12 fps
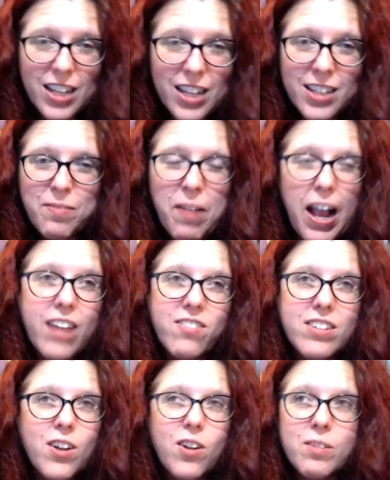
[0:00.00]
him. I haven't
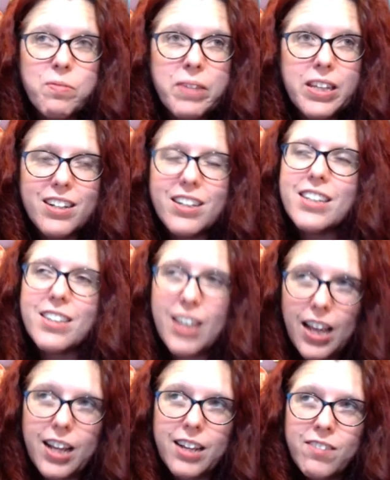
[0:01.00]
told him either. Yes, I
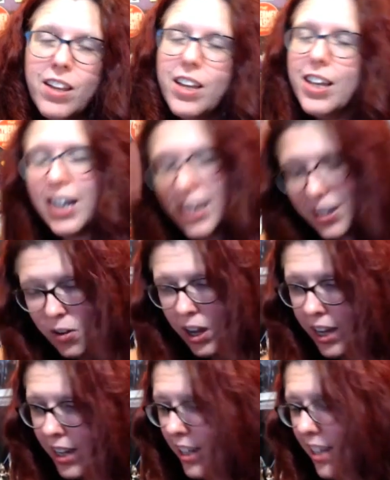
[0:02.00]
have. Anyway,
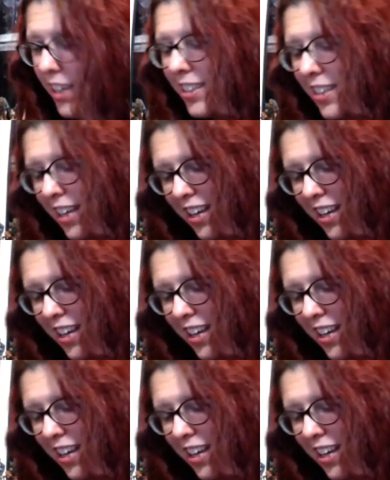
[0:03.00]
so